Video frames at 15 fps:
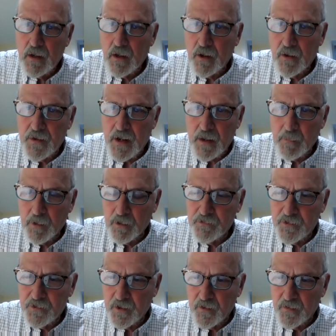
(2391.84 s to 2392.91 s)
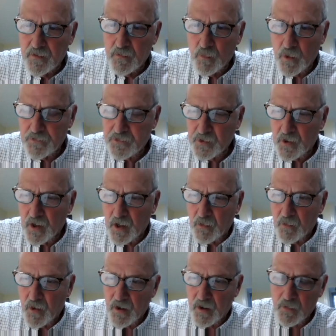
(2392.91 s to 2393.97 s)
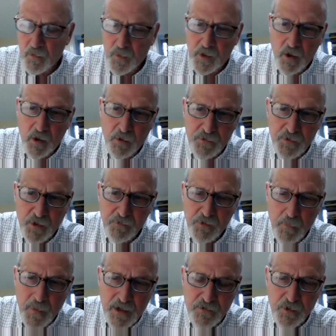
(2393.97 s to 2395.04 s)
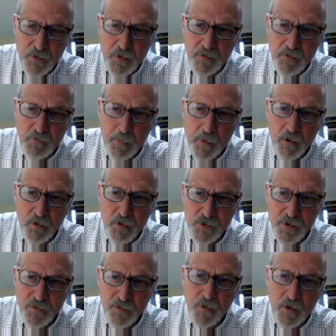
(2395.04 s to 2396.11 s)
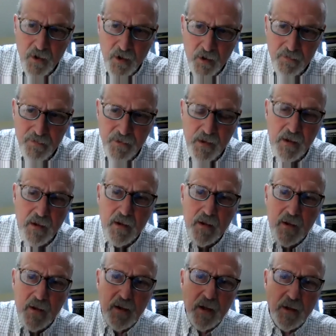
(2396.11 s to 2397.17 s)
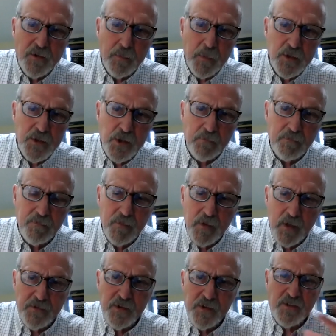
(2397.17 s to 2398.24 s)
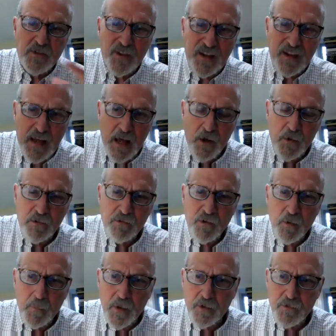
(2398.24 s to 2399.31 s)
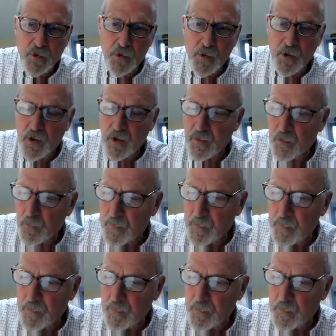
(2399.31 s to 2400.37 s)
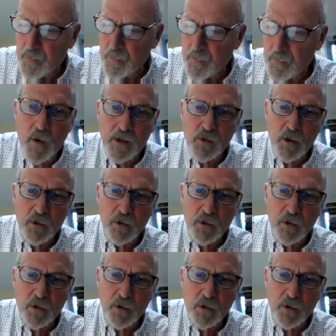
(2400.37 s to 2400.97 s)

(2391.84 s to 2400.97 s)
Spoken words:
her neighbors in Western Colorado. We call ourselves the Metro Denver Partnership for Health. It's a bunch of, it's the counties in the metro area that we've been working